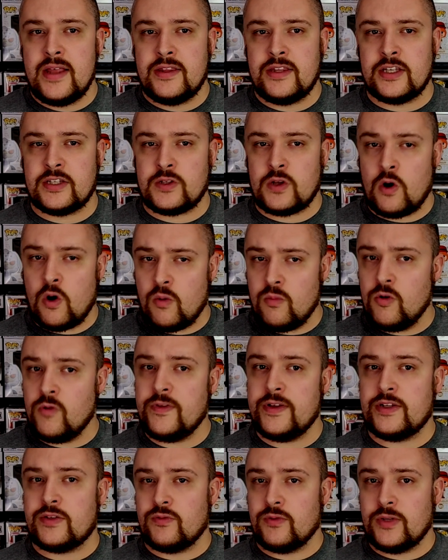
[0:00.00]
this whole
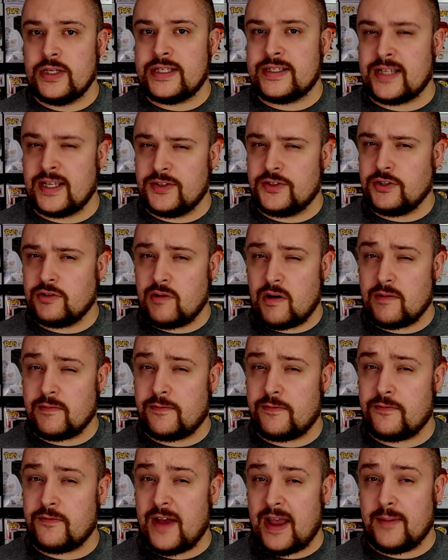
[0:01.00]
movie is really centered
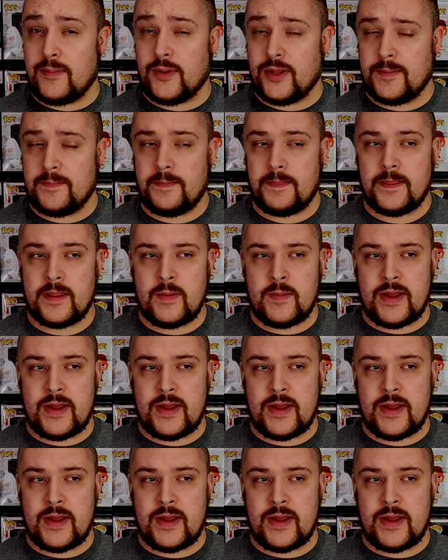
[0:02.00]
around family.